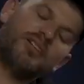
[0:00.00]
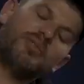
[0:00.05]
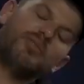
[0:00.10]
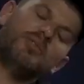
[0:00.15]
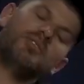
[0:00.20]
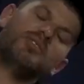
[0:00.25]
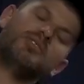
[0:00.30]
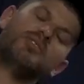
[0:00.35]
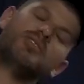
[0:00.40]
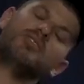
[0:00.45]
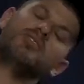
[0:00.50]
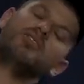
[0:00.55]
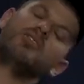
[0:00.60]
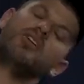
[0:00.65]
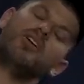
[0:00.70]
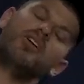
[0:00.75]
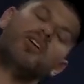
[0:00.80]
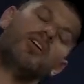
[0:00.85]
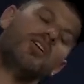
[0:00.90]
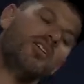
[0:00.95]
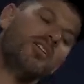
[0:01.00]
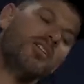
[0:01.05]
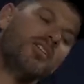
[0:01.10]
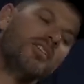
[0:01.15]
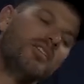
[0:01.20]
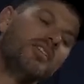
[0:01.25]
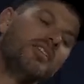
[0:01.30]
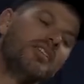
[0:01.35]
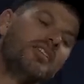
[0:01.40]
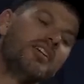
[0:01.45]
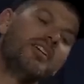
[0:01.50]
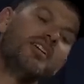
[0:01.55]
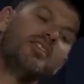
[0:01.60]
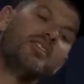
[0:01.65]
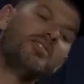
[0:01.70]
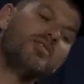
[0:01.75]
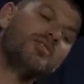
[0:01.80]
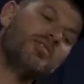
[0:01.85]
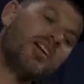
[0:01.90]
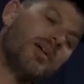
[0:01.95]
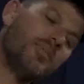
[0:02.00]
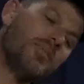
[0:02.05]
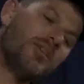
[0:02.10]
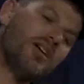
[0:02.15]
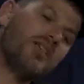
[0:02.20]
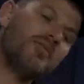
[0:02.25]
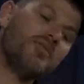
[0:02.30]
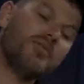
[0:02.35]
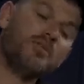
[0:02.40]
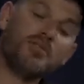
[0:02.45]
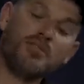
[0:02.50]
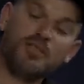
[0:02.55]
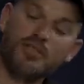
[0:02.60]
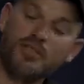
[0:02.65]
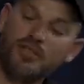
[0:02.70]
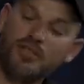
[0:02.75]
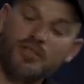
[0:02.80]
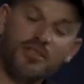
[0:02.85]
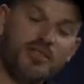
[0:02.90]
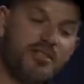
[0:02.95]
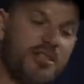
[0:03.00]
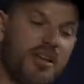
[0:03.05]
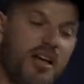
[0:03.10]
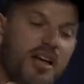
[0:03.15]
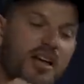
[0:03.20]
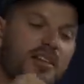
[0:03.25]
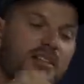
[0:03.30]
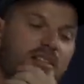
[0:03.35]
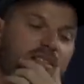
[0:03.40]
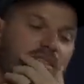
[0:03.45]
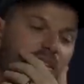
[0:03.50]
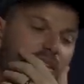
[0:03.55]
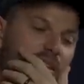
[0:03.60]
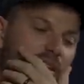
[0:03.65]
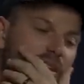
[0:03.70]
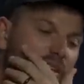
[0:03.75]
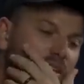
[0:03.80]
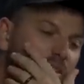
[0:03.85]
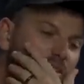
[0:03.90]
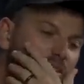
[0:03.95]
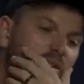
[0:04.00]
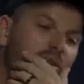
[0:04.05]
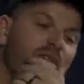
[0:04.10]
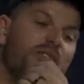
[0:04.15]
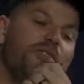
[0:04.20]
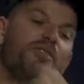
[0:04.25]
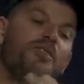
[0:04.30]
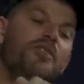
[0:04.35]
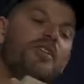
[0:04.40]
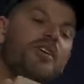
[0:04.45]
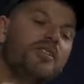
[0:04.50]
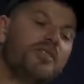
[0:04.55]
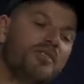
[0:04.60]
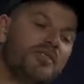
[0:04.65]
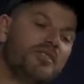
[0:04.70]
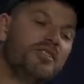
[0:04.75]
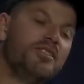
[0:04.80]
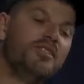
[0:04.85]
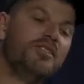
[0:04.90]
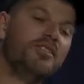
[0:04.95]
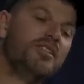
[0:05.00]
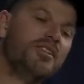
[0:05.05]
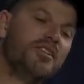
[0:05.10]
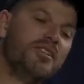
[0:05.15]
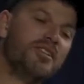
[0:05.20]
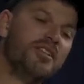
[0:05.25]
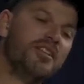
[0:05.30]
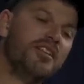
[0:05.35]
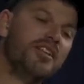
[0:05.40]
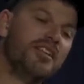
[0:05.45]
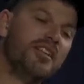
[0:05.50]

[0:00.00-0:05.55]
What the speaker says: It was tall and the drop off was a good size. So it felt good.